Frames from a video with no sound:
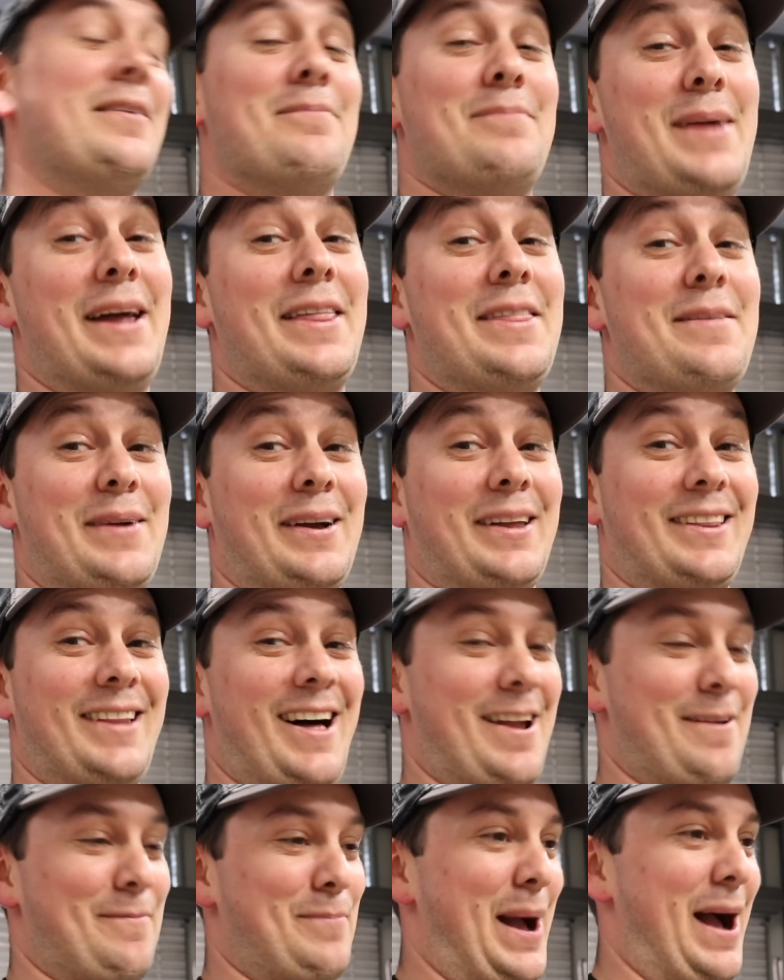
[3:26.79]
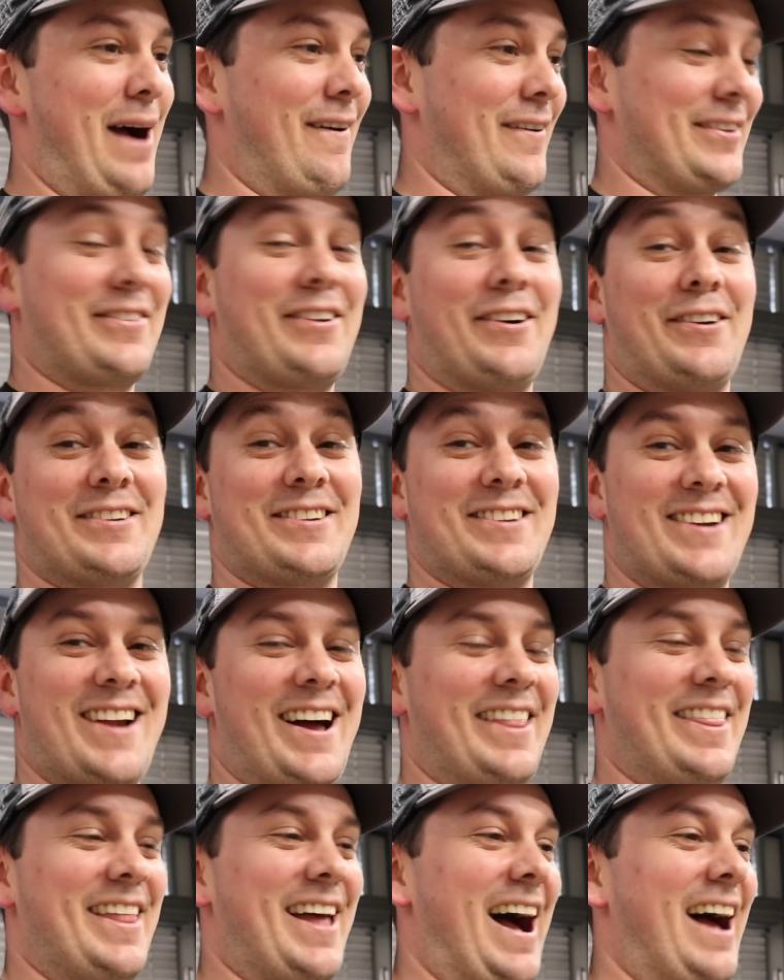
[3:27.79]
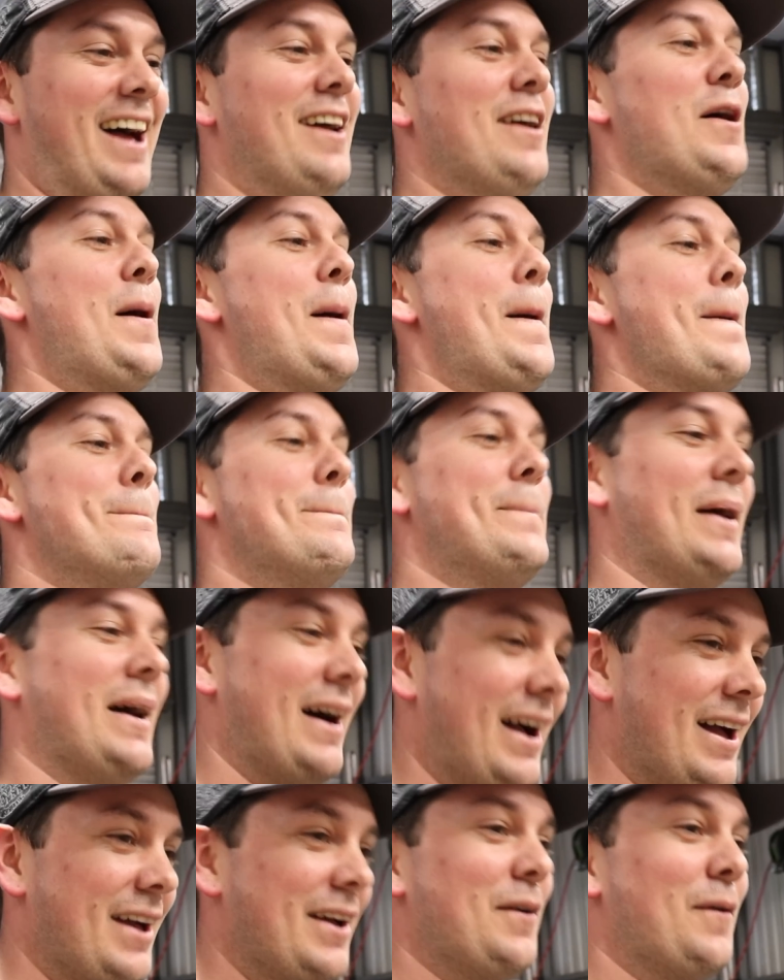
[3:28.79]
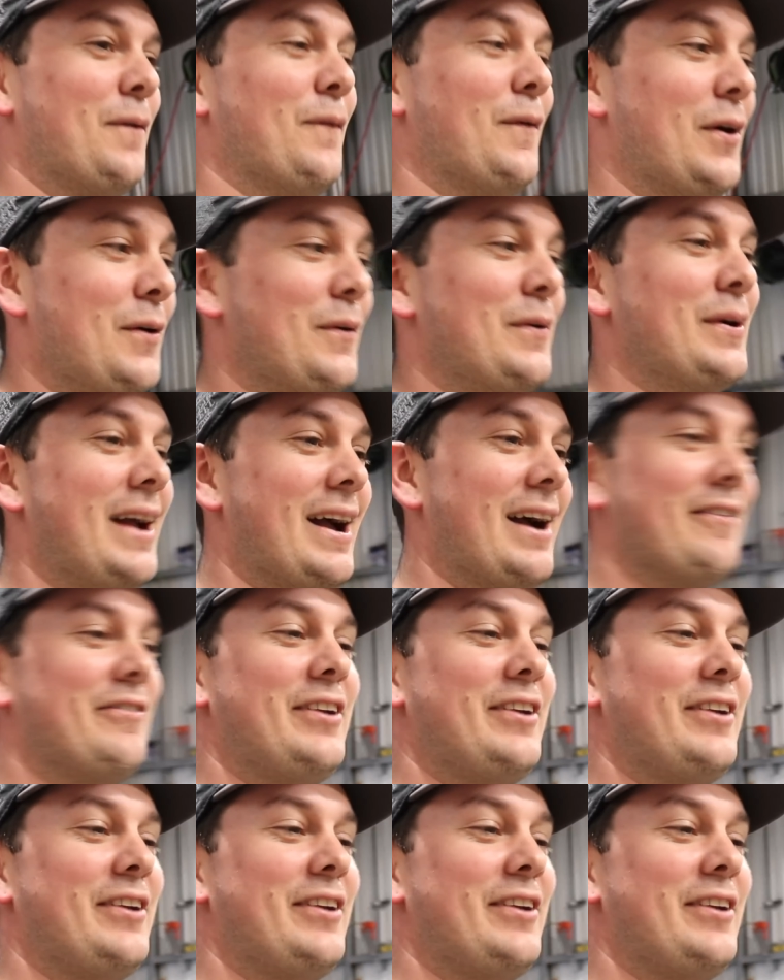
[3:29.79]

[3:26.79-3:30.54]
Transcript: man, they make a lot of power. It's hard to deny that. But what we have